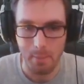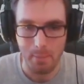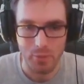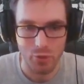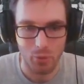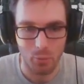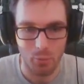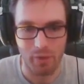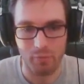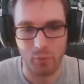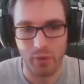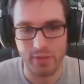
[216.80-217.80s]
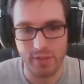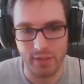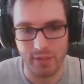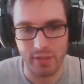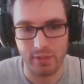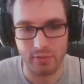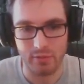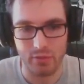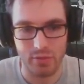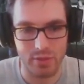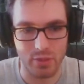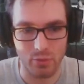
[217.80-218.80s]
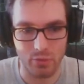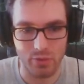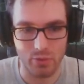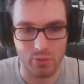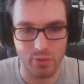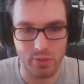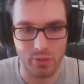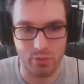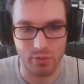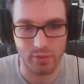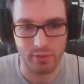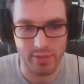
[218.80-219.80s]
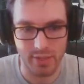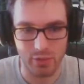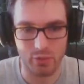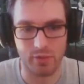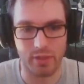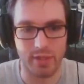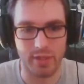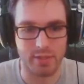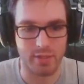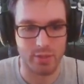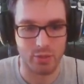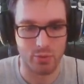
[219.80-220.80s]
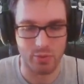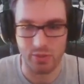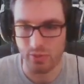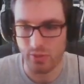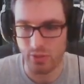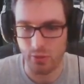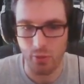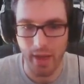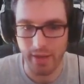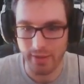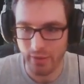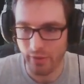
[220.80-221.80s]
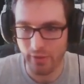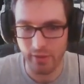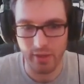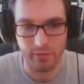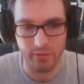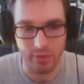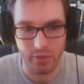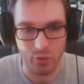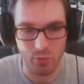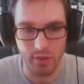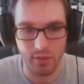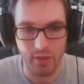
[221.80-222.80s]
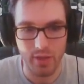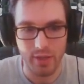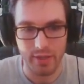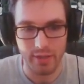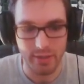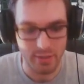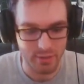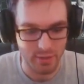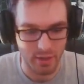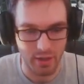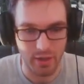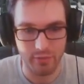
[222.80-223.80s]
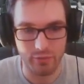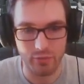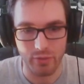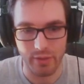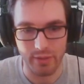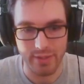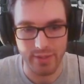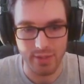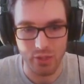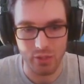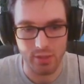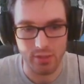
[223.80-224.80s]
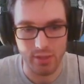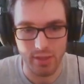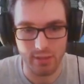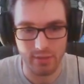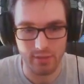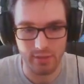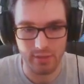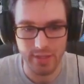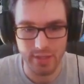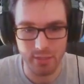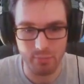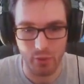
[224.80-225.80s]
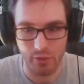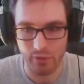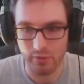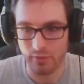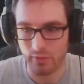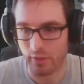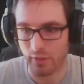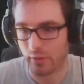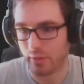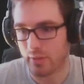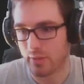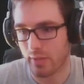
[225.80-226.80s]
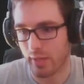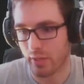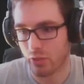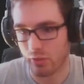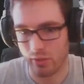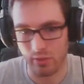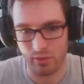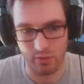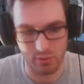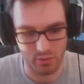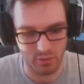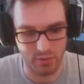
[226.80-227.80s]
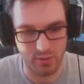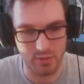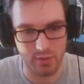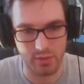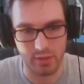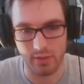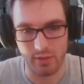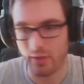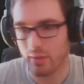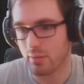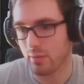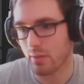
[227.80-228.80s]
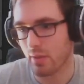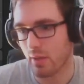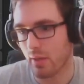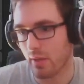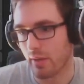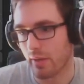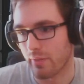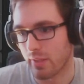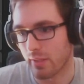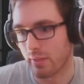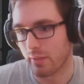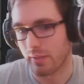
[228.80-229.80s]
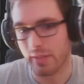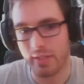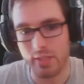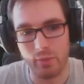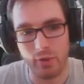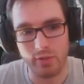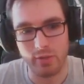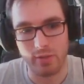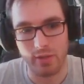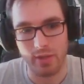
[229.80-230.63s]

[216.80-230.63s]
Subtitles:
So I've brought the sight down to 0,0, the center of the lens is at 0,0, and the other thing that I've done as well is I've essentially taken the lens part, let's actually unselect that. I've taken the lens part